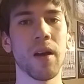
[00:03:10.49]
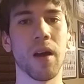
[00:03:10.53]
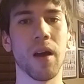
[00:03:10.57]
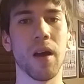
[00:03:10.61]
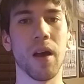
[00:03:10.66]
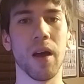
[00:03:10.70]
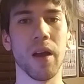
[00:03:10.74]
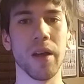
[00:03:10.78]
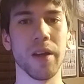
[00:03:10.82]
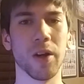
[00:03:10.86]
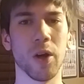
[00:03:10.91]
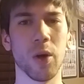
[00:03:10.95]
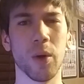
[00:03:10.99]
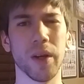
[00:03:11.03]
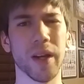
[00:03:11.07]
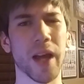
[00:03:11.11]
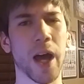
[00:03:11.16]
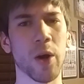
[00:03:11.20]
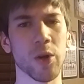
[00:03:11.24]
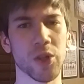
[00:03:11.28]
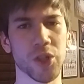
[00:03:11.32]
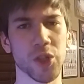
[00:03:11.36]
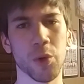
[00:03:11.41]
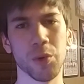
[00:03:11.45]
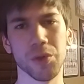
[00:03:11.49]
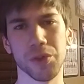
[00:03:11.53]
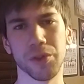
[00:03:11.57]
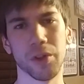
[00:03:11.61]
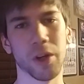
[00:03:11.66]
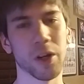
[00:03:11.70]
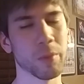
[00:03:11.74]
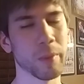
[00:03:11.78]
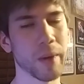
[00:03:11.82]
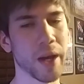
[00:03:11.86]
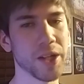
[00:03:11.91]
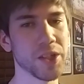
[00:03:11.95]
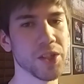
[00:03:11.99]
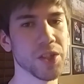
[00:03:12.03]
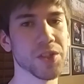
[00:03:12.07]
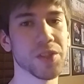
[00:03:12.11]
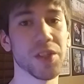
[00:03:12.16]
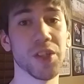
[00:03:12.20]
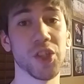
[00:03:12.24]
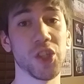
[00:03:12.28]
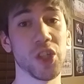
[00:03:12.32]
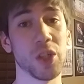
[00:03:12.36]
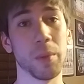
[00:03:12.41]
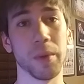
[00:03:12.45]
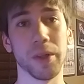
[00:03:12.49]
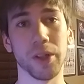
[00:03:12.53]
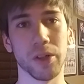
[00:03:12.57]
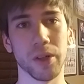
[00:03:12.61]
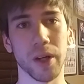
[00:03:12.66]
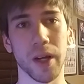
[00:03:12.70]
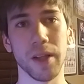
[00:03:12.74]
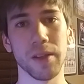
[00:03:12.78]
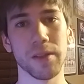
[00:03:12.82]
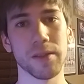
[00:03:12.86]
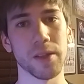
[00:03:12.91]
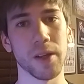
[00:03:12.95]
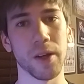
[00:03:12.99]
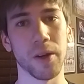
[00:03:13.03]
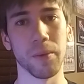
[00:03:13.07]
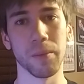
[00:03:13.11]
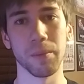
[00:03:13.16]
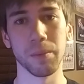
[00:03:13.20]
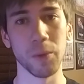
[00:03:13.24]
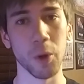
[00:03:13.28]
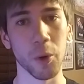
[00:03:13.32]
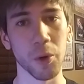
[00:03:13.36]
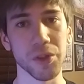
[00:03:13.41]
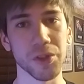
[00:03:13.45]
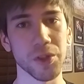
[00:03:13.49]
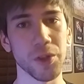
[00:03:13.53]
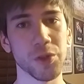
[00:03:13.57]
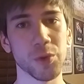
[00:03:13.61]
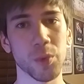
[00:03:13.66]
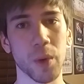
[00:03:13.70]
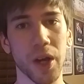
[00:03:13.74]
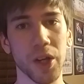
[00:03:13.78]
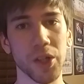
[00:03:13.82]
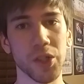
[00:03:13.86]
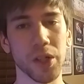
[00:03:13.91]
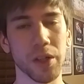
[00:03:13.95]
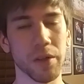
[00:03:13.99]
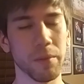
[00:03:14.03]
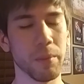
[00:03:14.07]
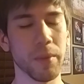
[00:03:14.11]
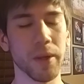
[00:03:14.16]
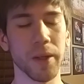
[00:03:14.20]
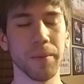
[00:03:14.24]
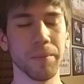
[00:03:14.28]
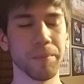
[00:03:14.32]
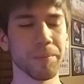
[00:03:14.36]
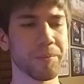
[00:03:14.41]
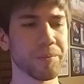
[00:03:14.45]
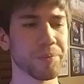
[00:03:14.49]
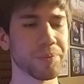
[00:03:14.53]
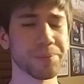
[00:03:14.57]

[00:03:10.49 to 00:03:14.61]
you know, in house shows and dark matches, this should have been great. So no excuse why it shouldn't have been,